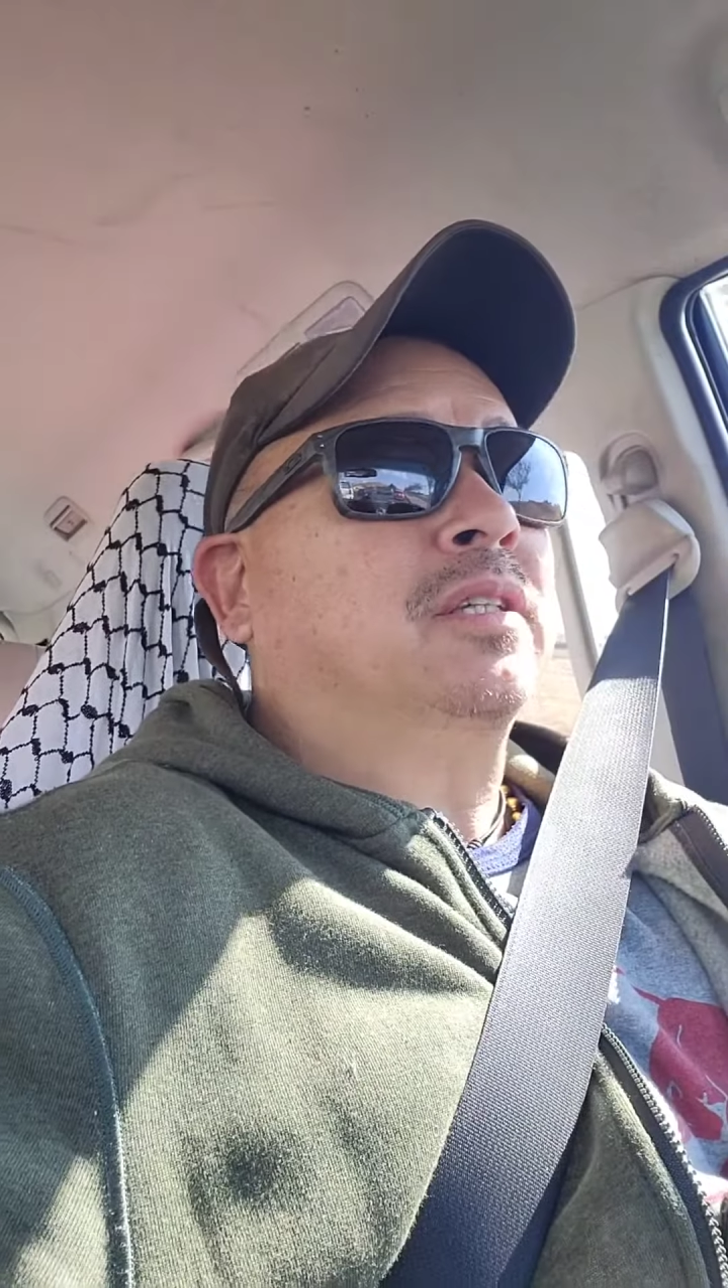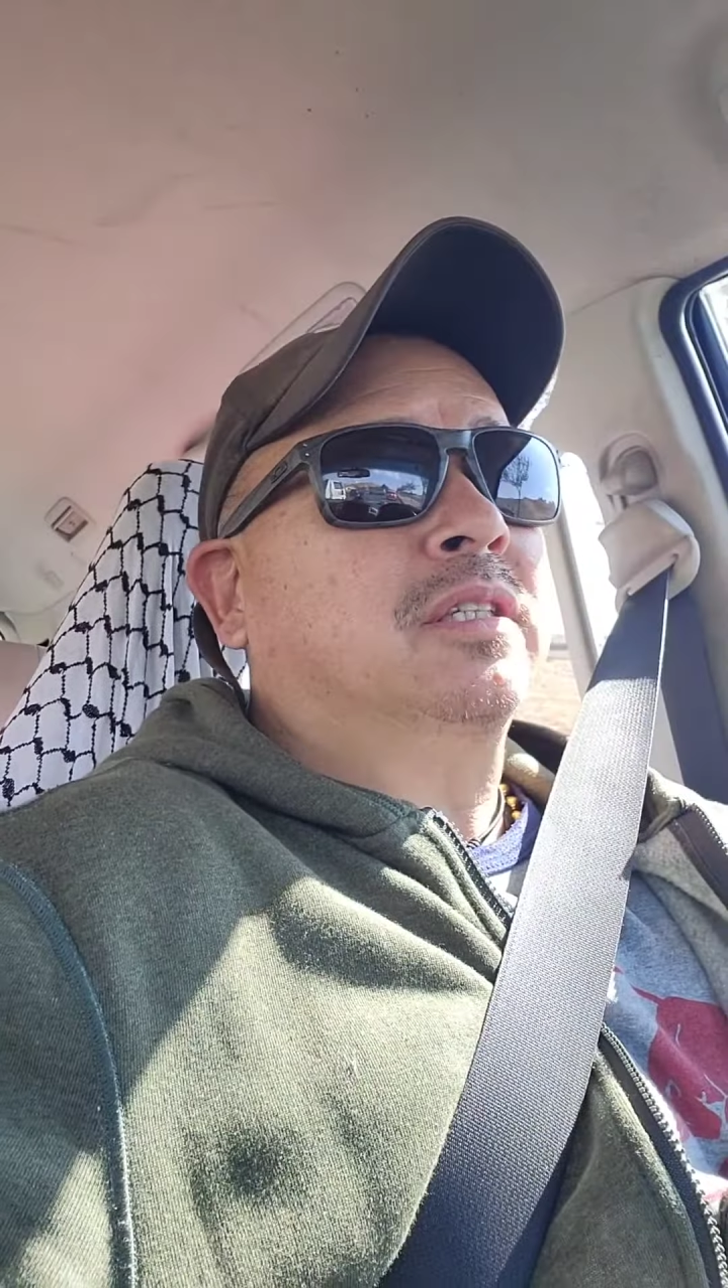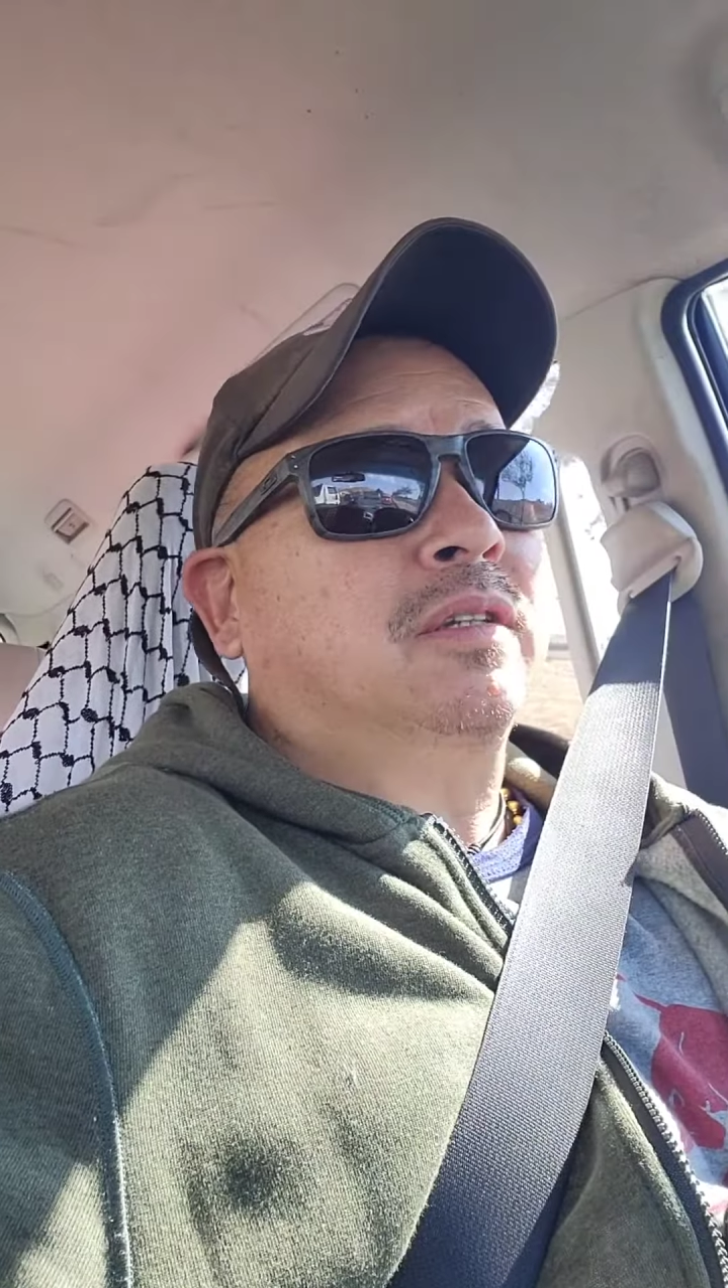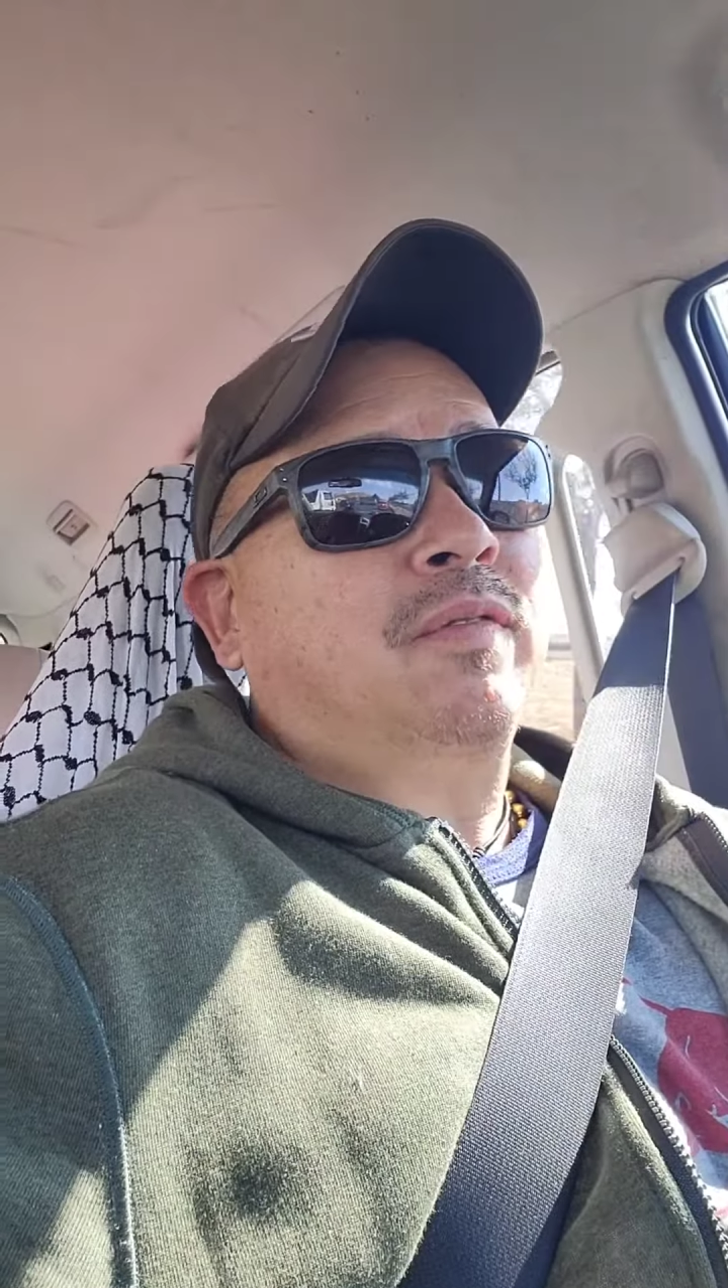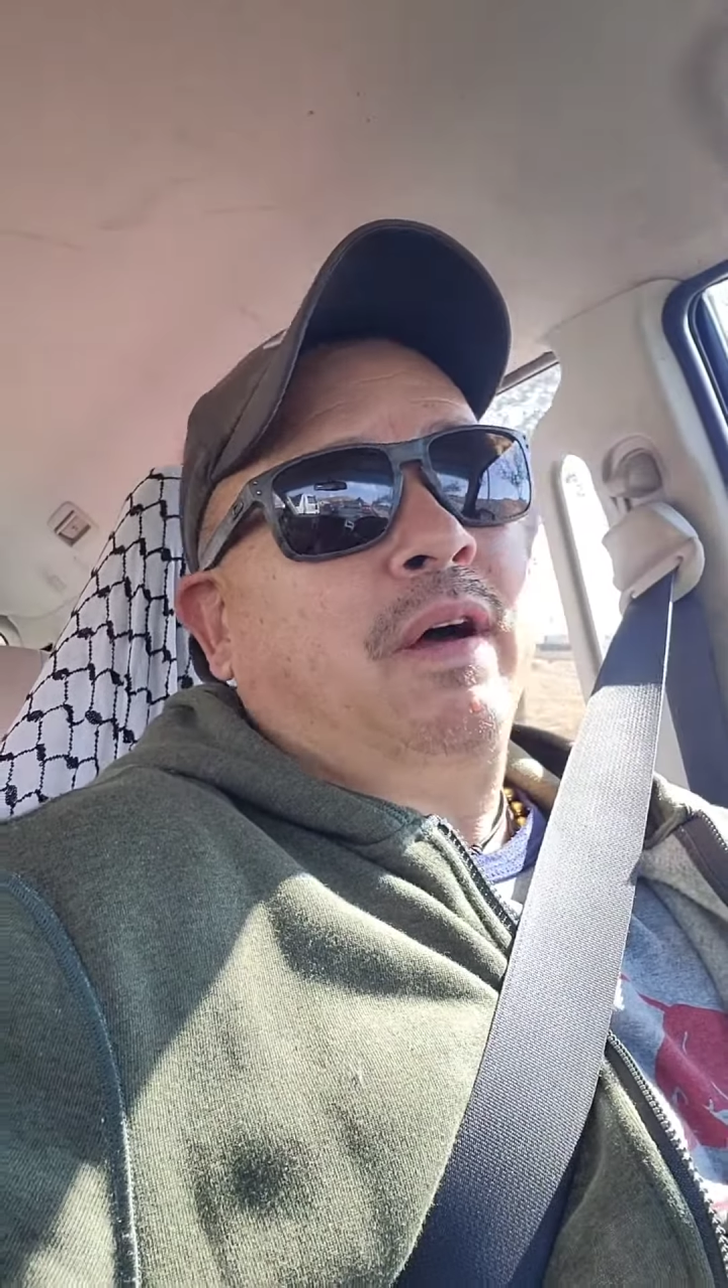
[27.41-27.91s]

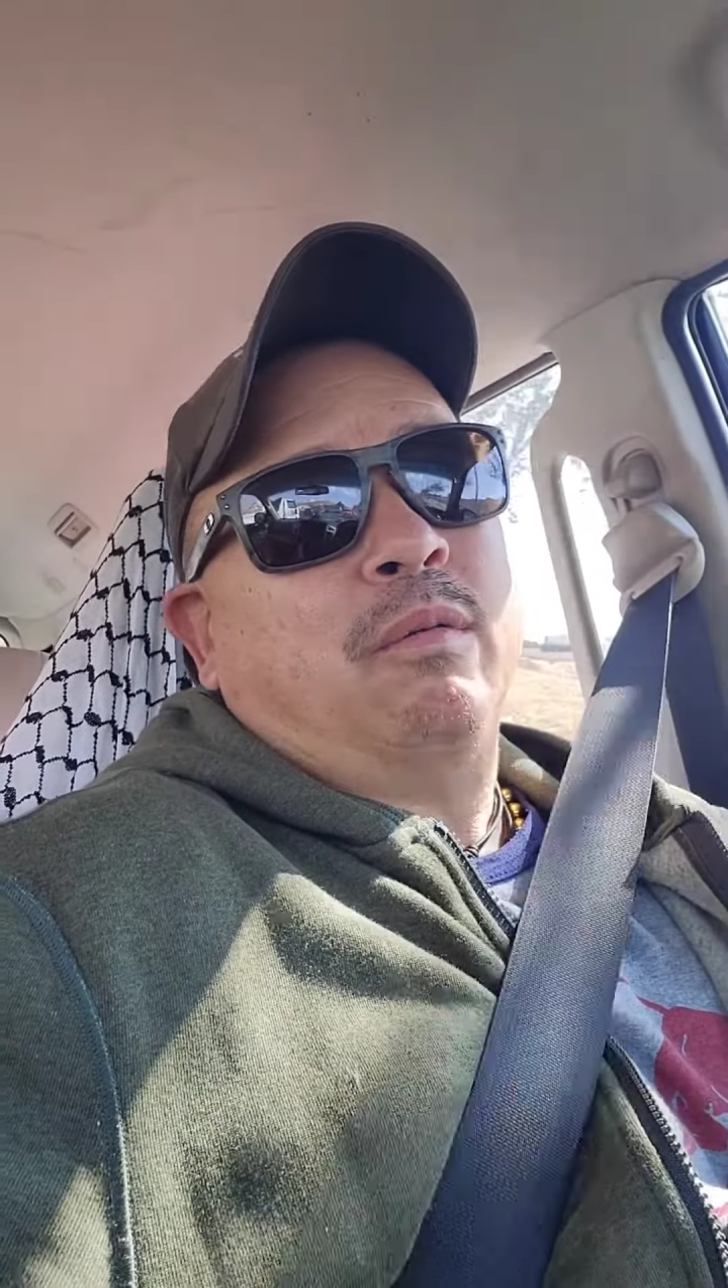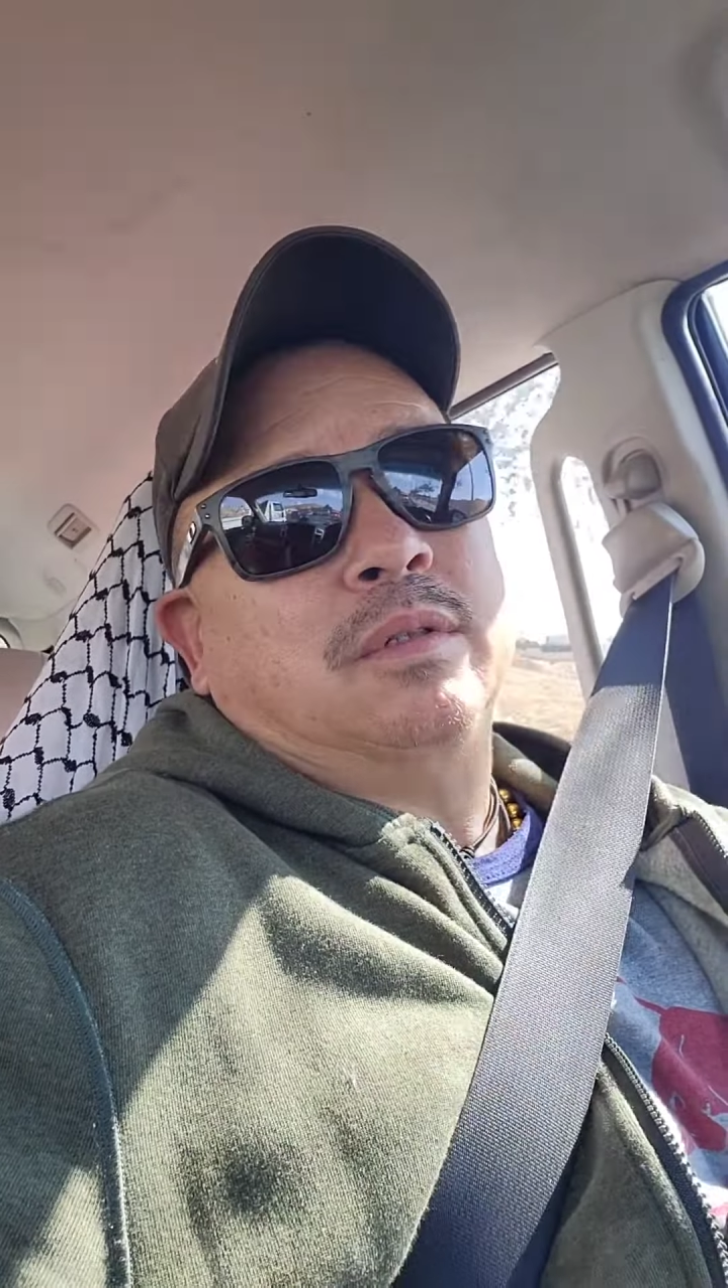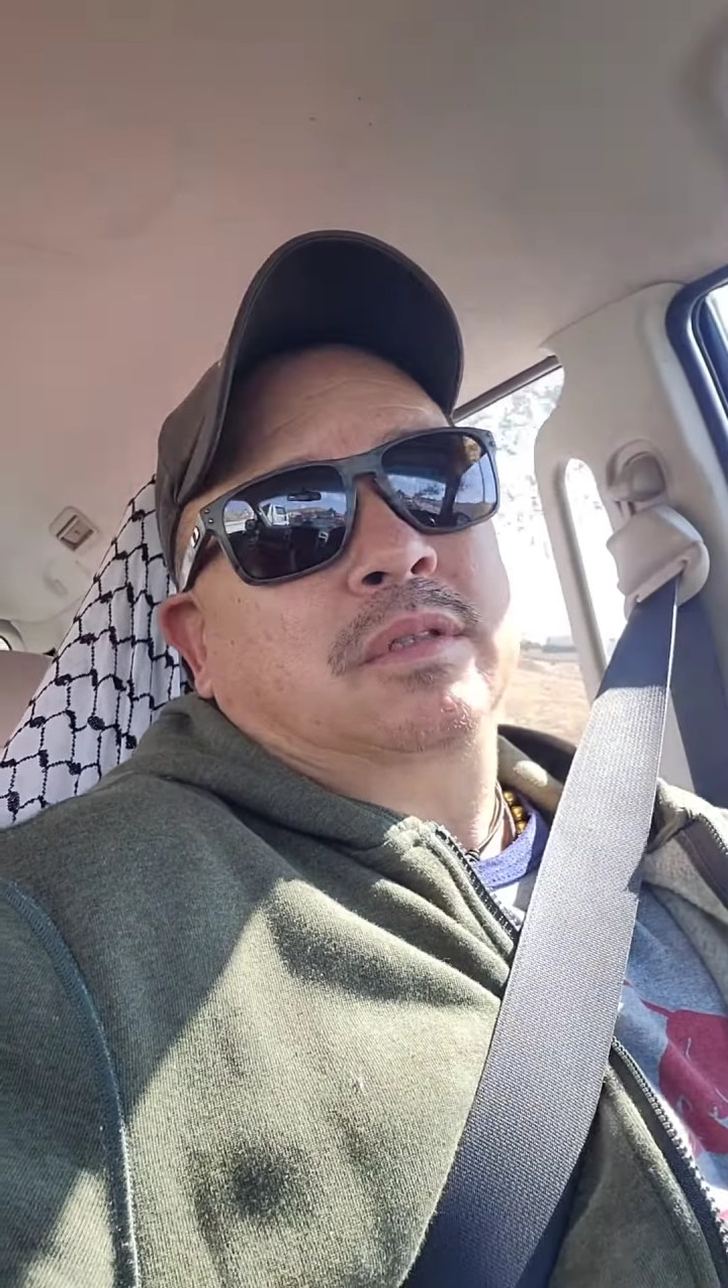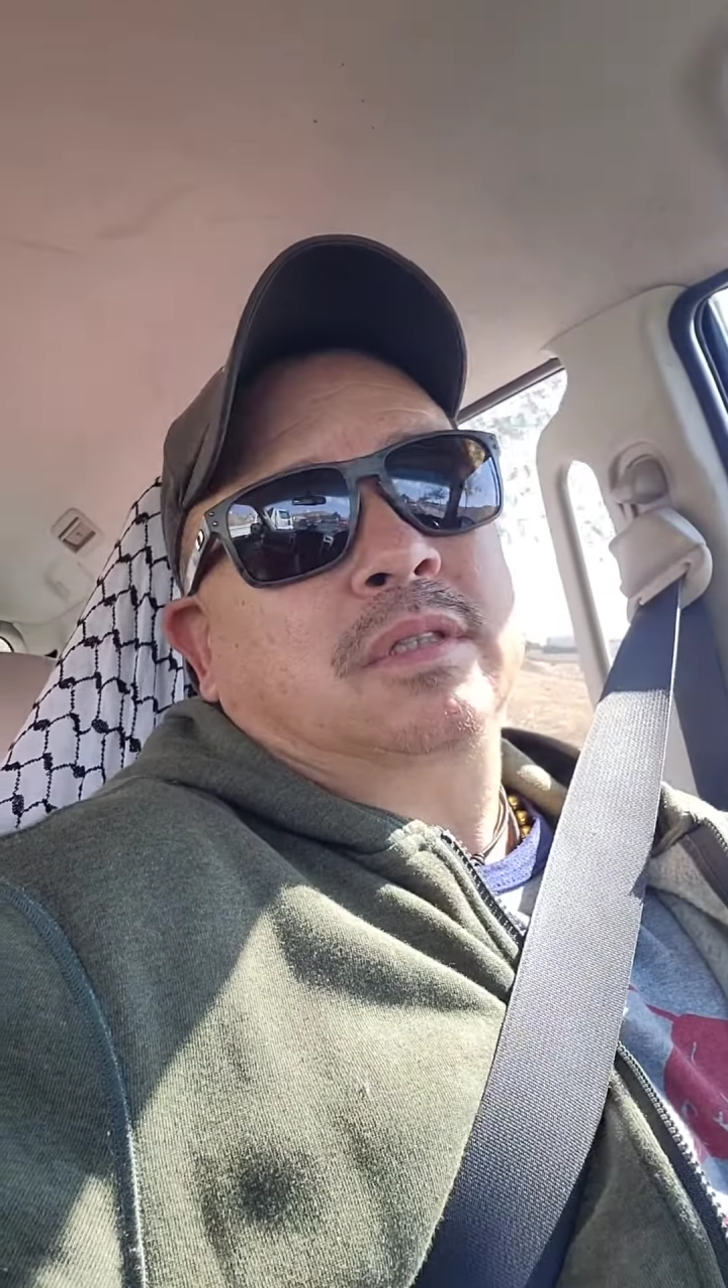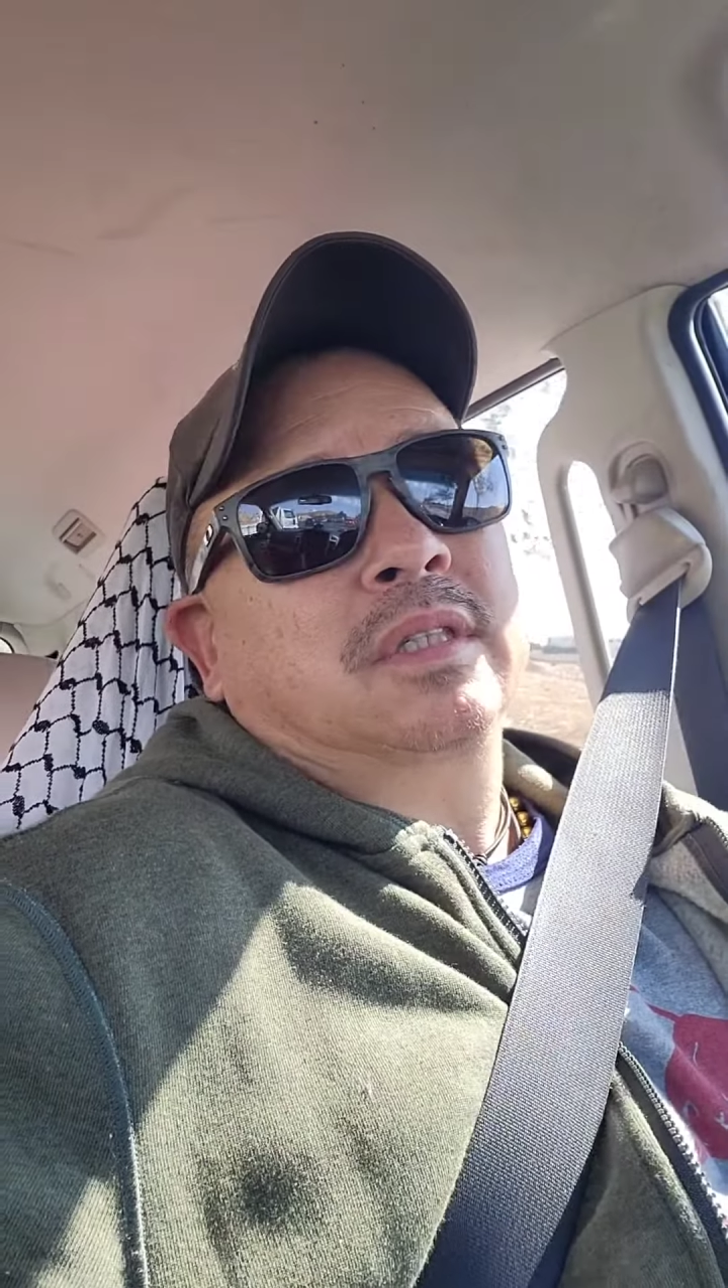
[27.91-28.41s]
because if I
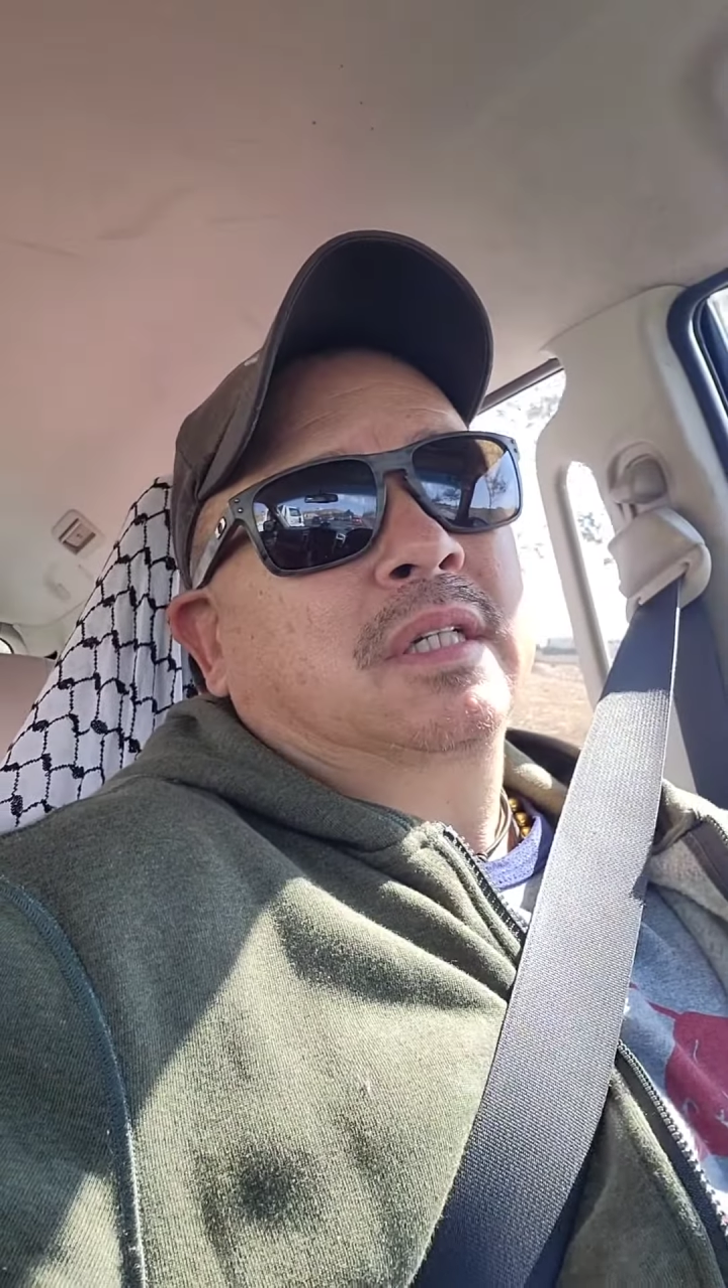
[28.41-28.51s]
was